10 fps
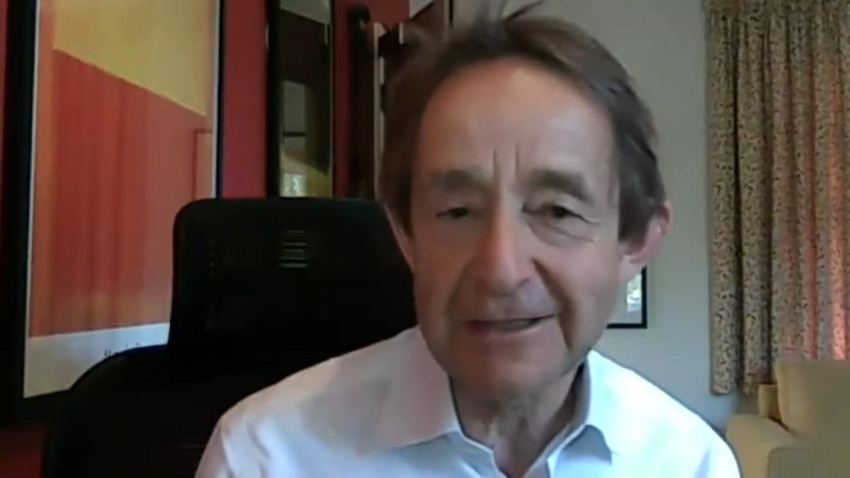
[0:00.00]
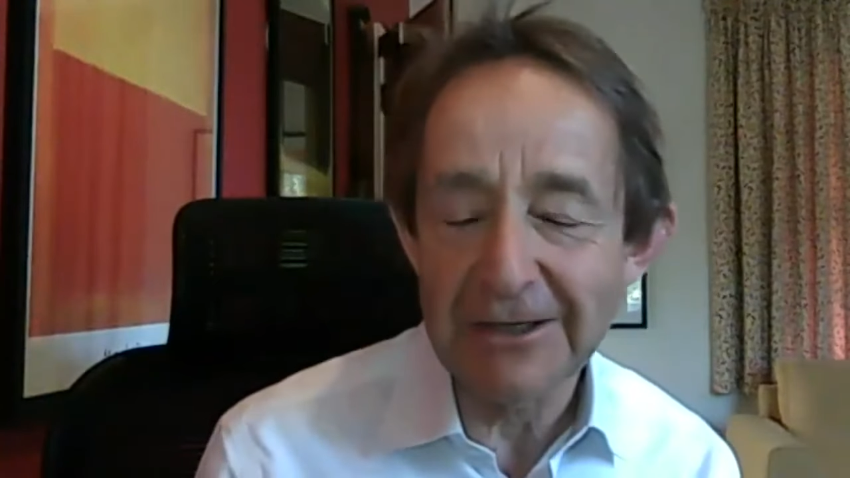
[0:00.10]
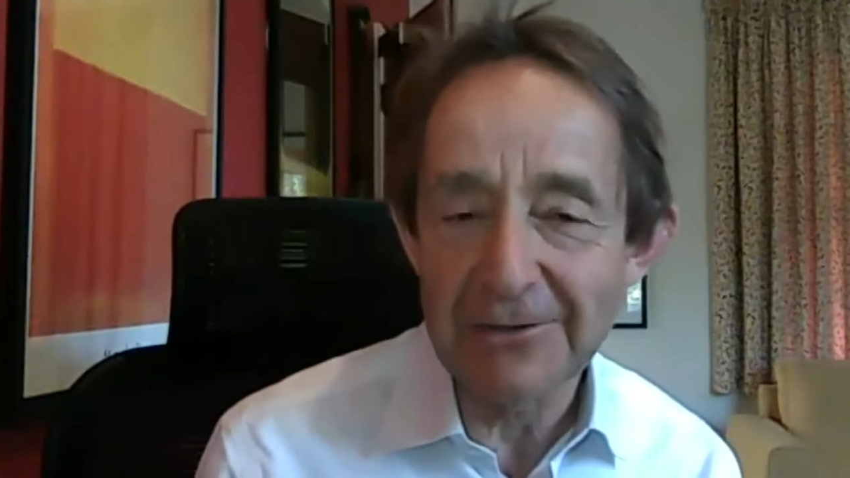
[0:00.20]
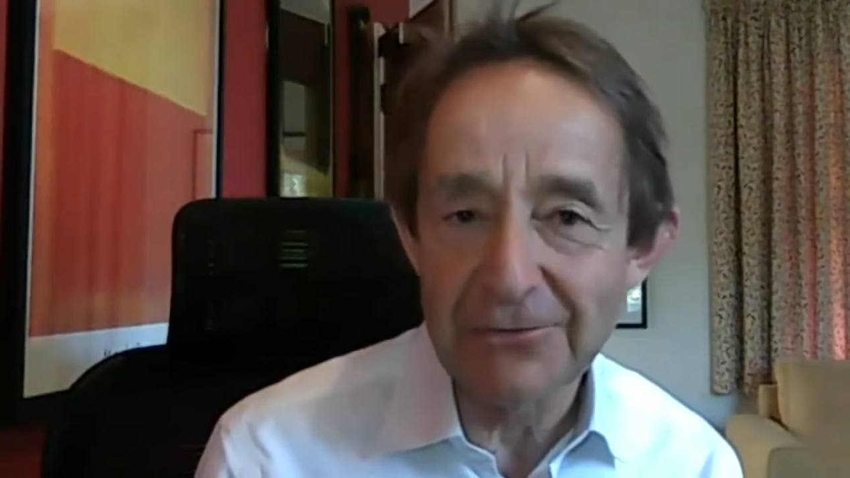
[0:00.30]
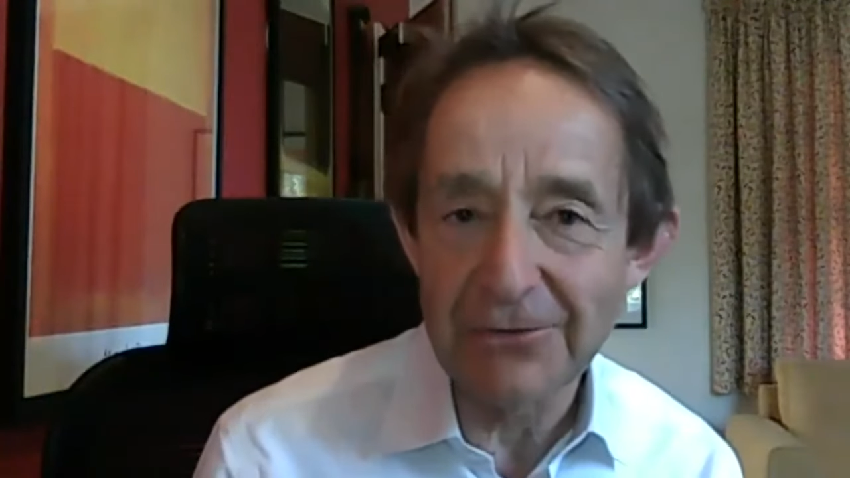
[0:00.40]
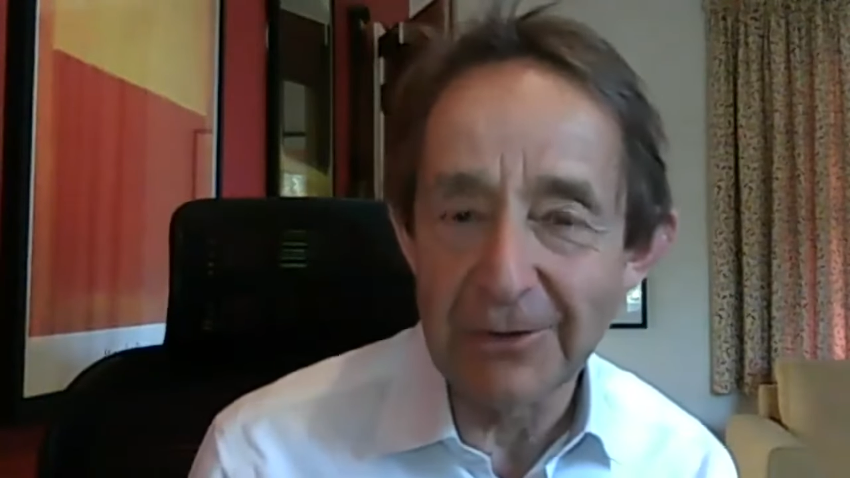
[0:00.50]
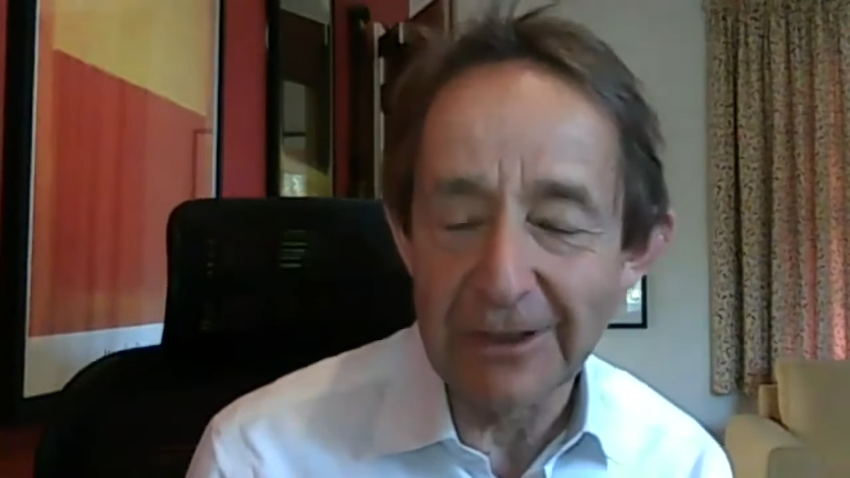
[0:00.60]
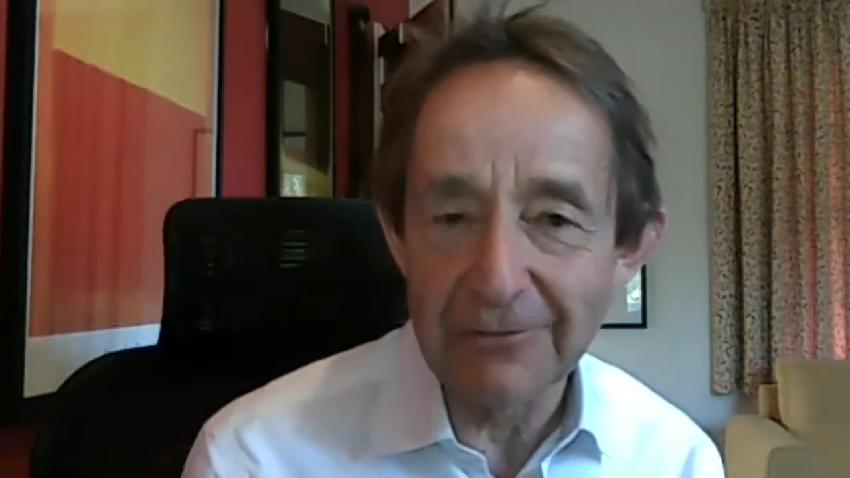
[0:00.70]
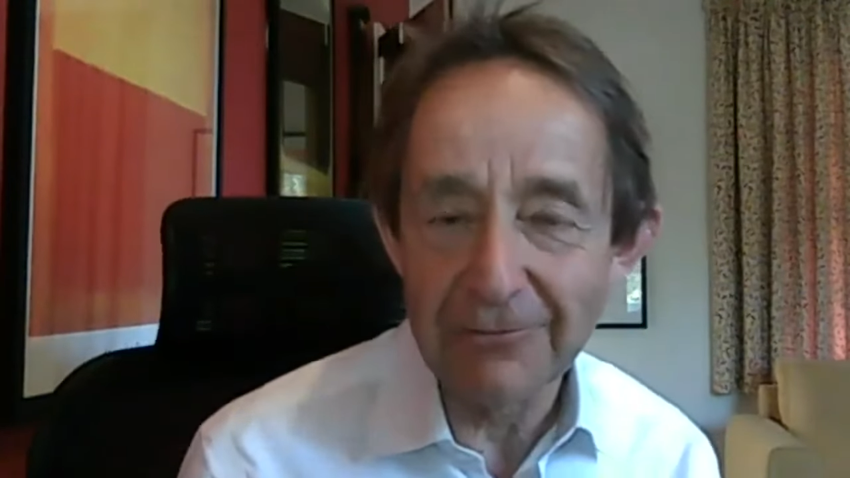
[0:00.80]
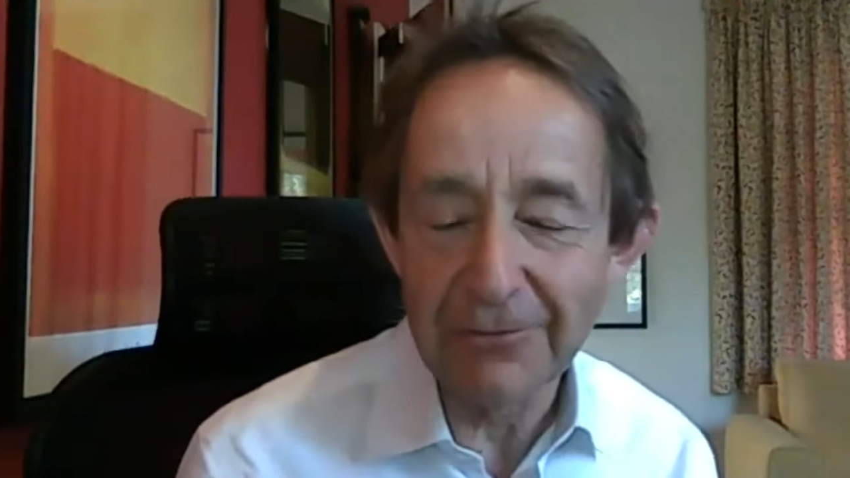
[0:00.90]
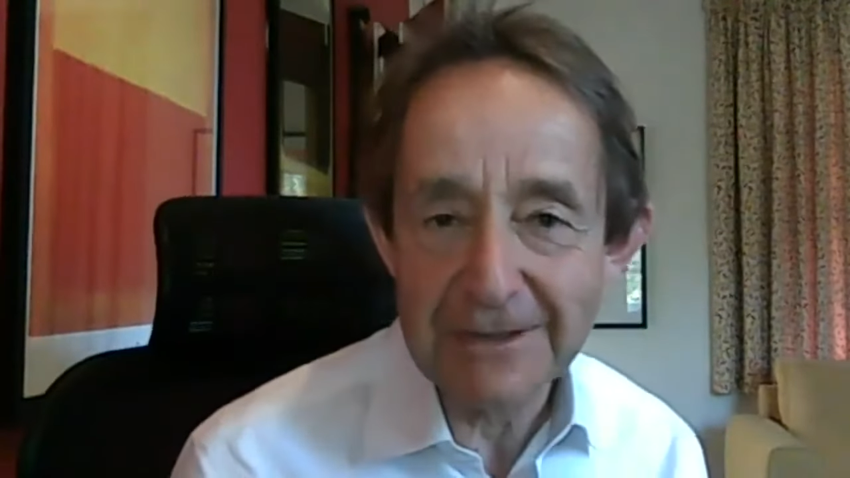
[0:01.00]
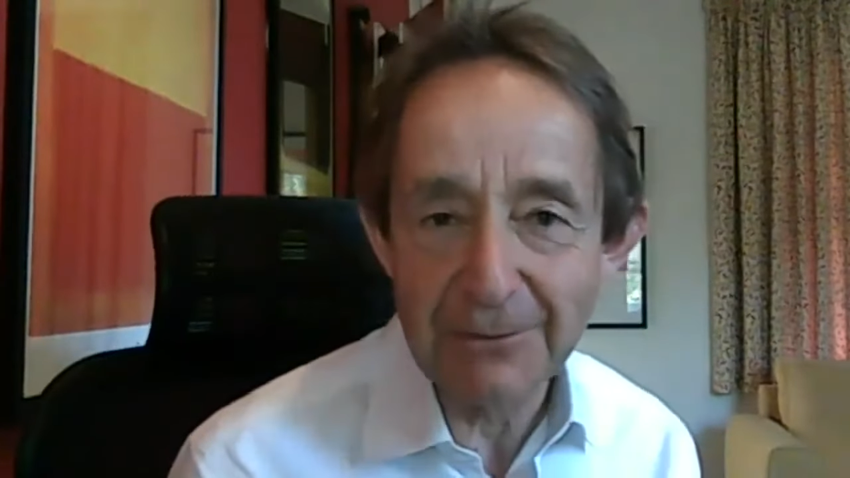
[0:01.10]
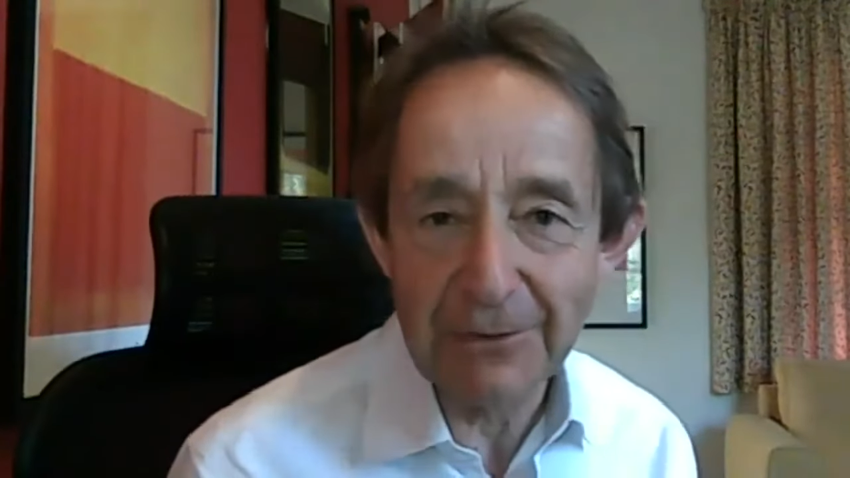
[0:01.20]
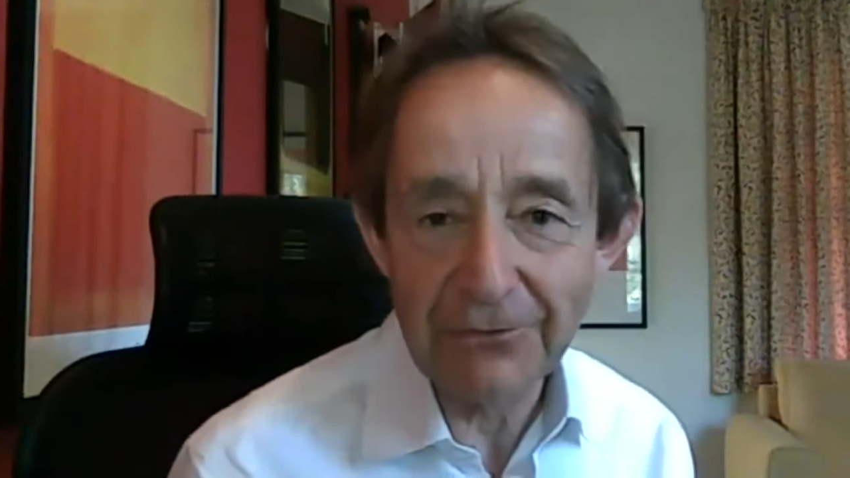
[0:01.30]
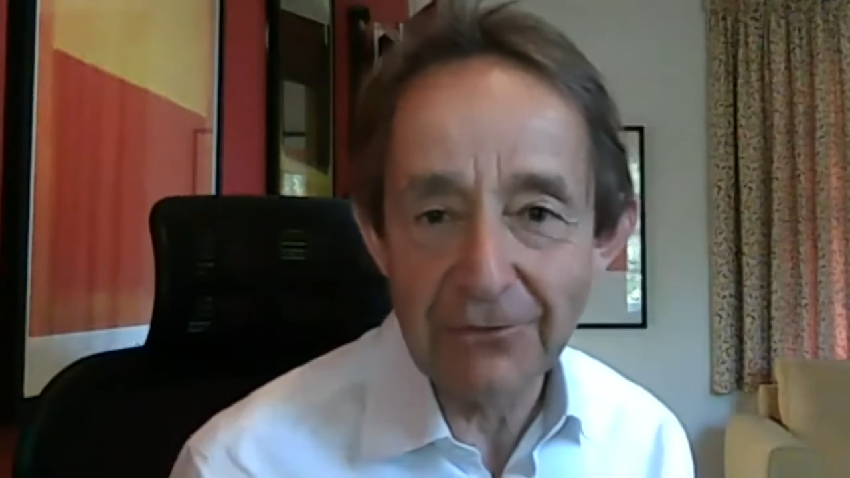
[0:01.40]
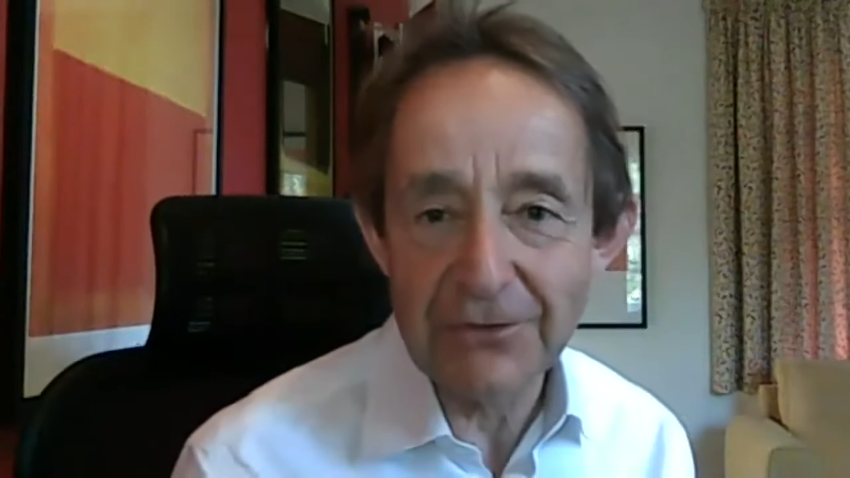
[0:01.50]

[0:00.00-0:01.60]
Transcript: So Julian, first question